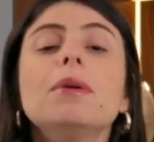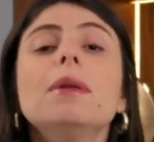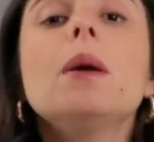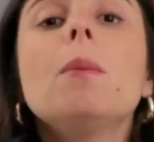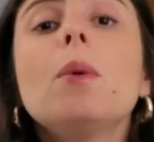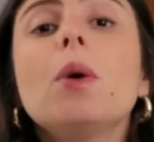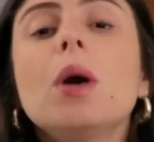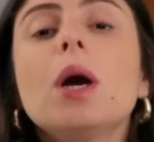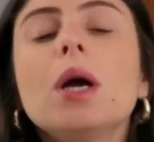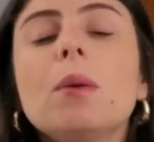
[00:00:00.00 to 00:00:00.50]
the
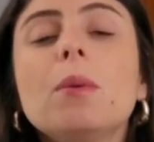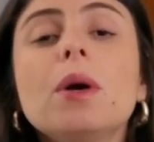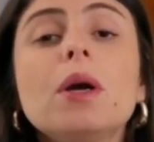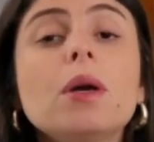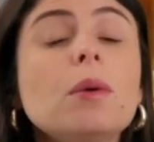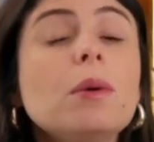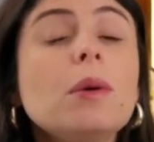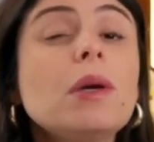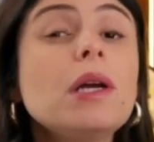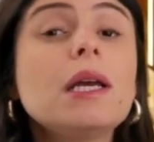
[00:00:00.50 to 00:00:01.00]

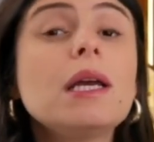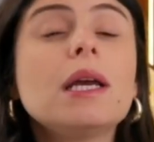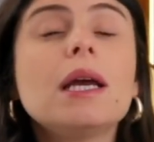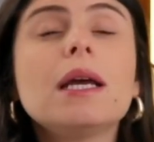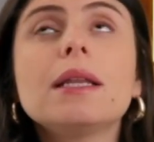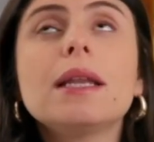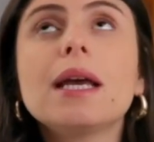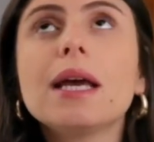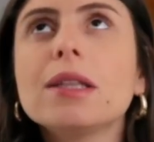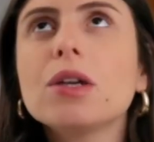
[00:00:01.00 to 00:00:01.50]
problem.
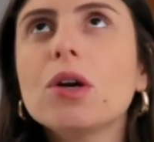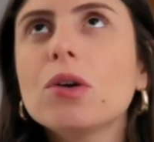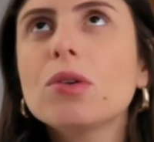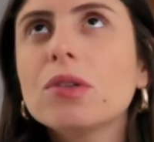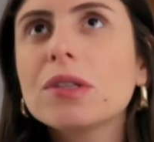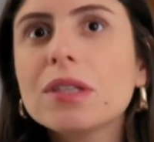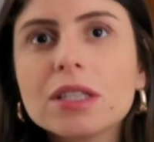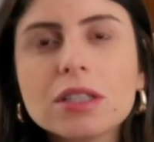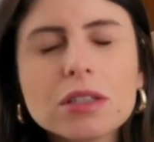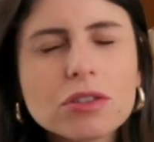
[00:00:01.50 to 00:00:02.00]
And I don't
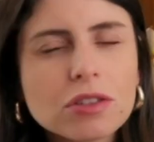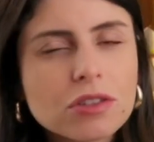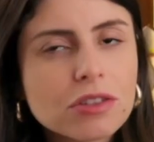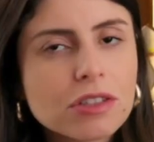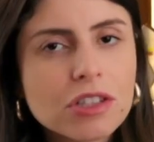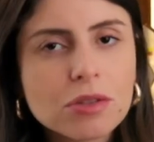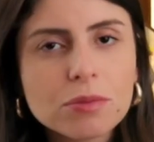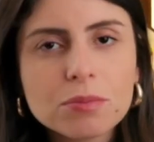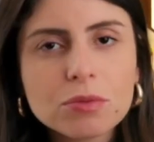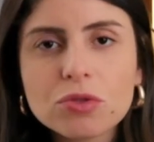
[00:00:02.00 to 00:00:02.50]
need to
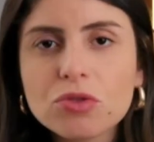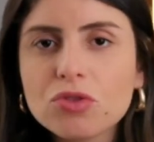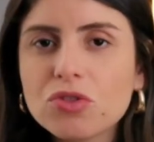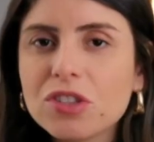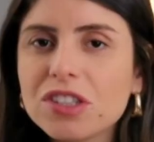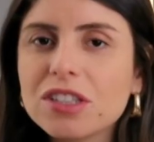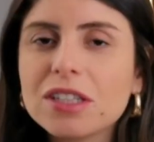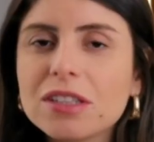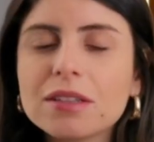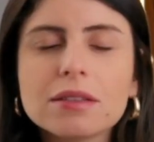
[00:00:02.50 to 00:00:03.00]
keep
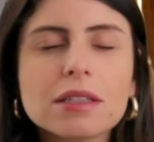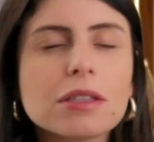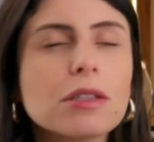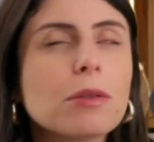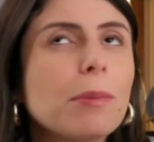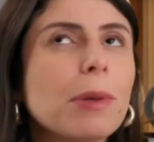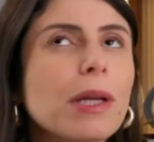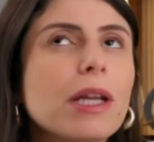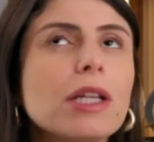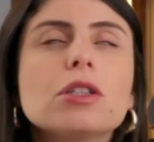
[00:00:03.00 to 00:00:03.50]
treating this
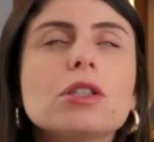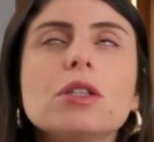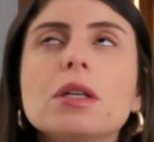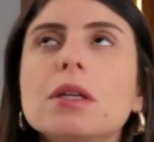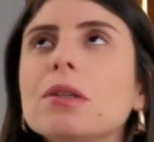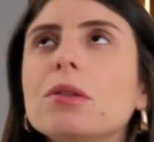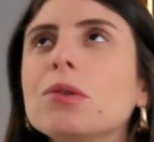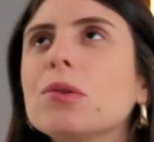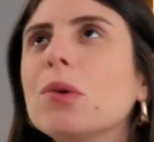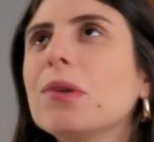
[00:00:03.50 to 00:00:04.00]

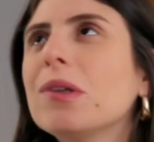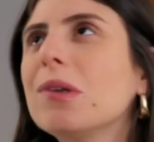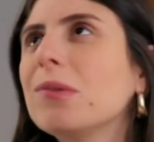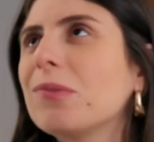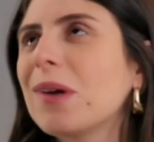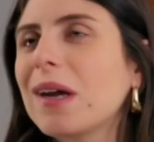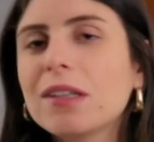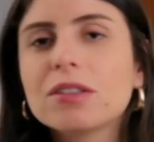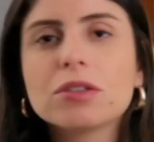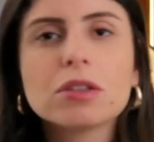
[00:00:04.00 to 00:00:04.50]
patient for the
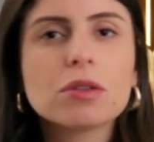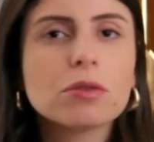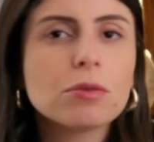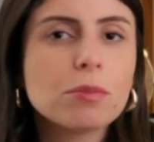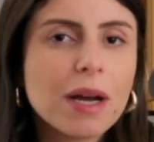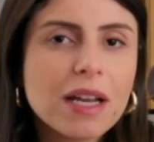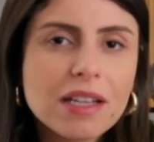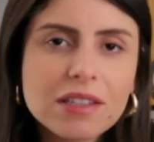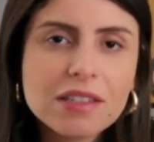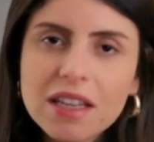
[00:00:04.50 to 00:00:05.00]
rest of
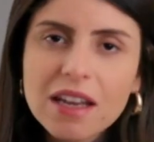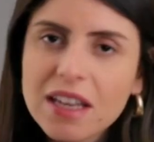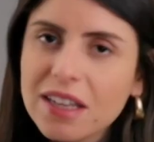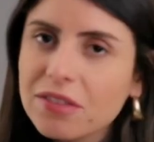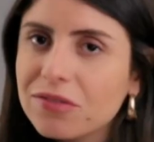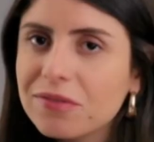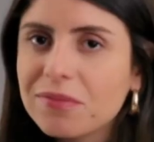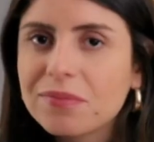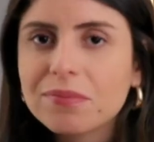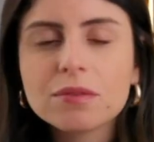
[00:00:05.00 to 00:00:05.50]
my life.
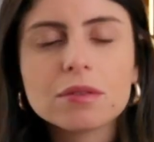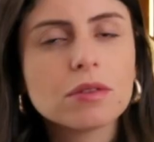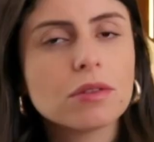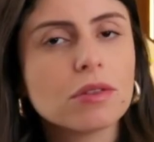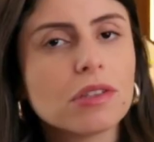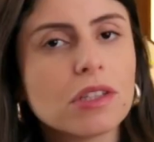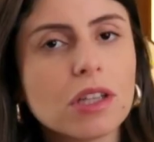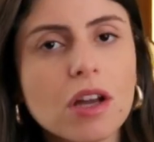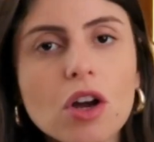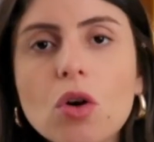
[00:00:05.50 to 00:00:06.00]

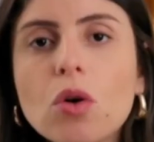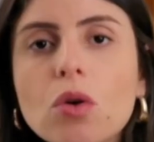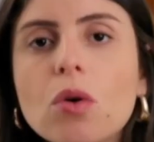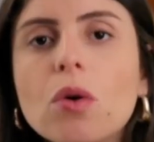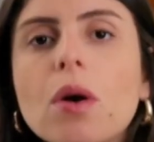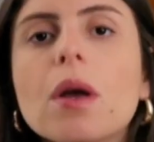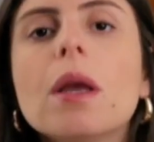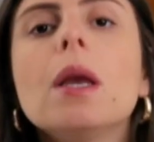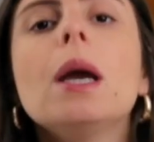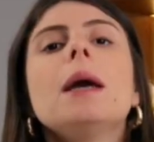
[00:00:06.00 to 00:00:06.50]
No,
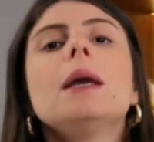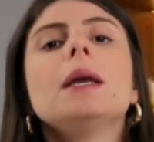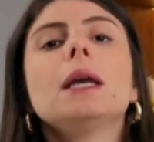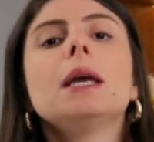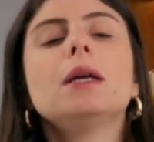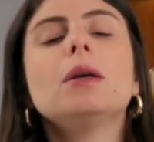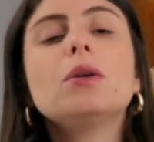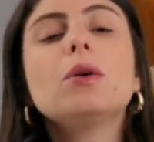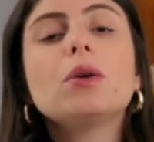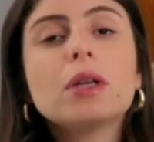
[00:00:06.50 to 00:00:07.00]
I
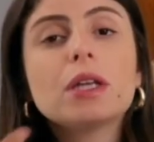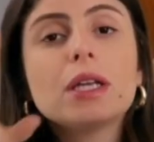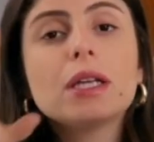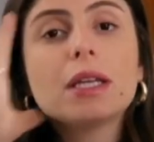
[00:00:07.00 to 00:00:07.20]
can treat